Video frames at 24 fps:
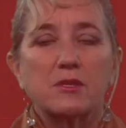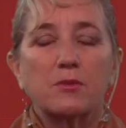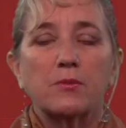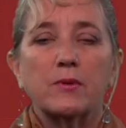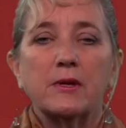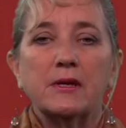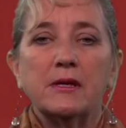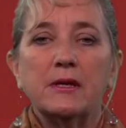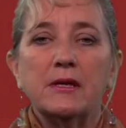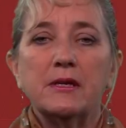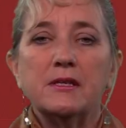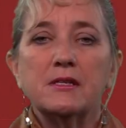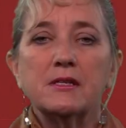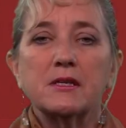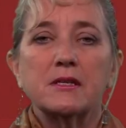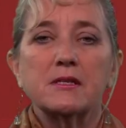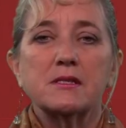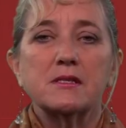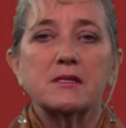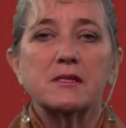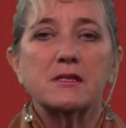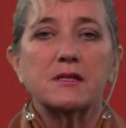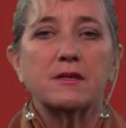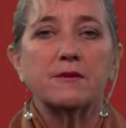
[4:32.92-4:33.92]
we need to
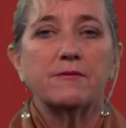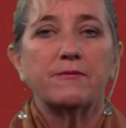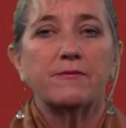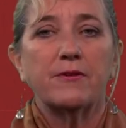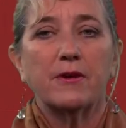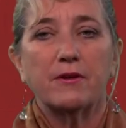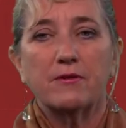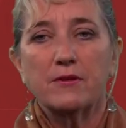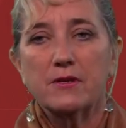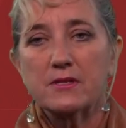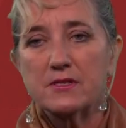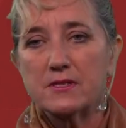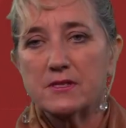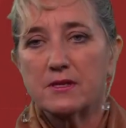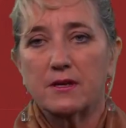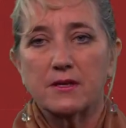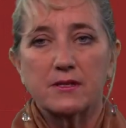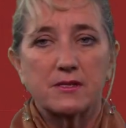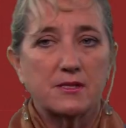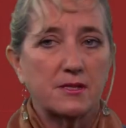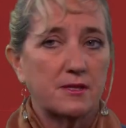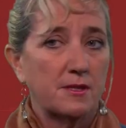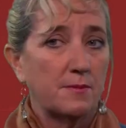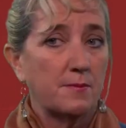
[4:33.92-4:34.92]
consider various
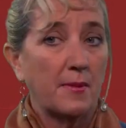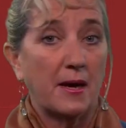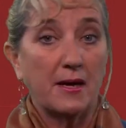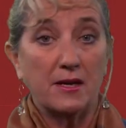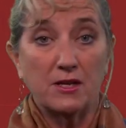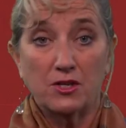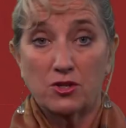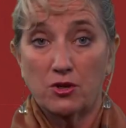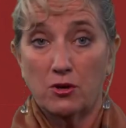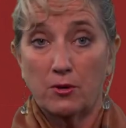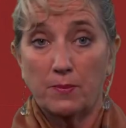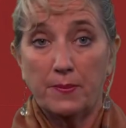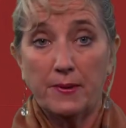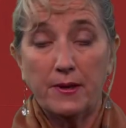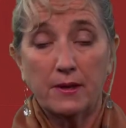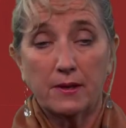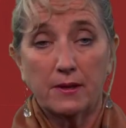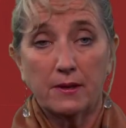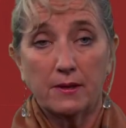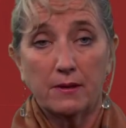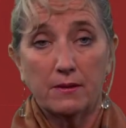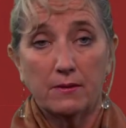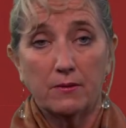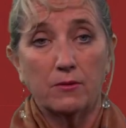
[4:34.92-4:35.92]
sides of the main topic,
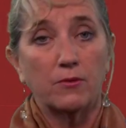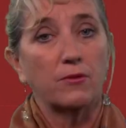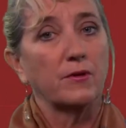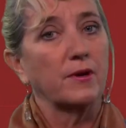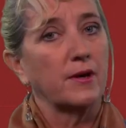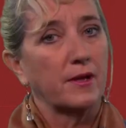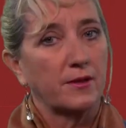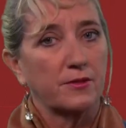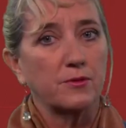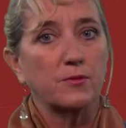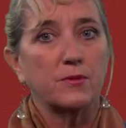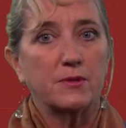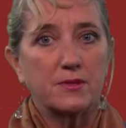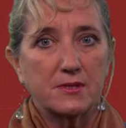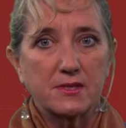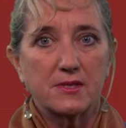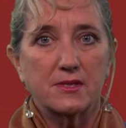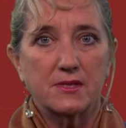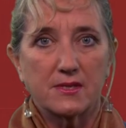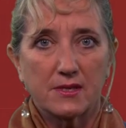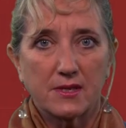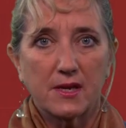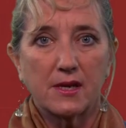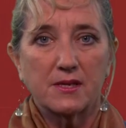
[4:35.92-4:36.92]
or in other words,
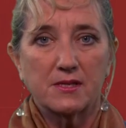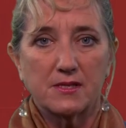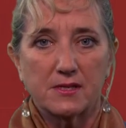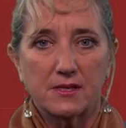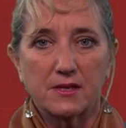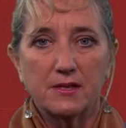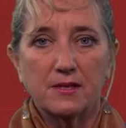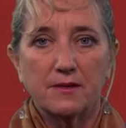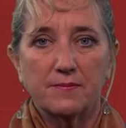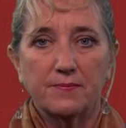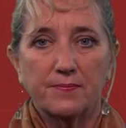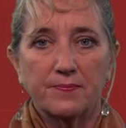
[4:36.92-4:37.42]
discuss it,